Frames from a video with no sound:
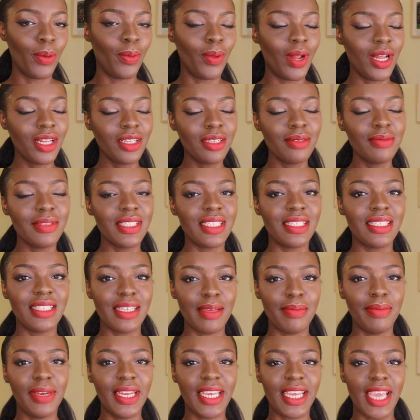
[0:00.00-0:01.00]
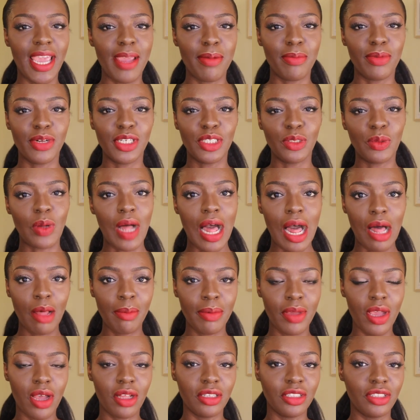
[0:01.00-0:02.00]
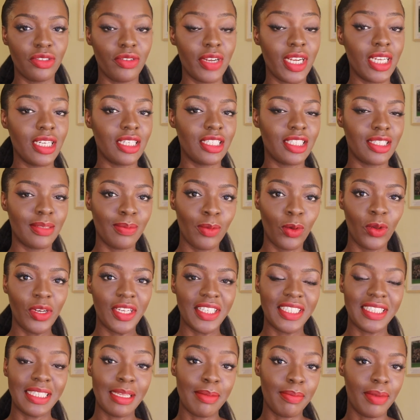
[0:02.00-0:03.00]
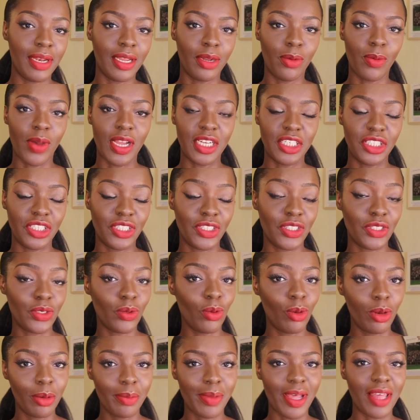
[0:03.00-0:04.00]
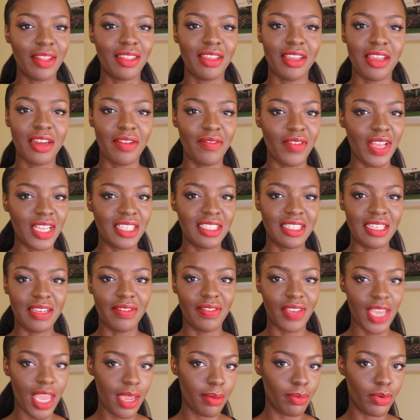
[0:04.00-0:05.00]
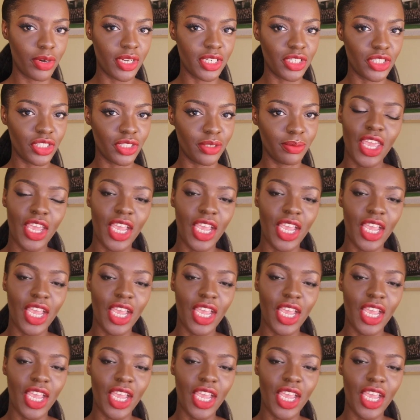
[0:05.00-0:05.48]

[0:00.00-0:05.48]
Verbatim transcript: Welcome to Simply Cambridge, where I'll be answering the smaller, simpler questions all about the University of Cambridge.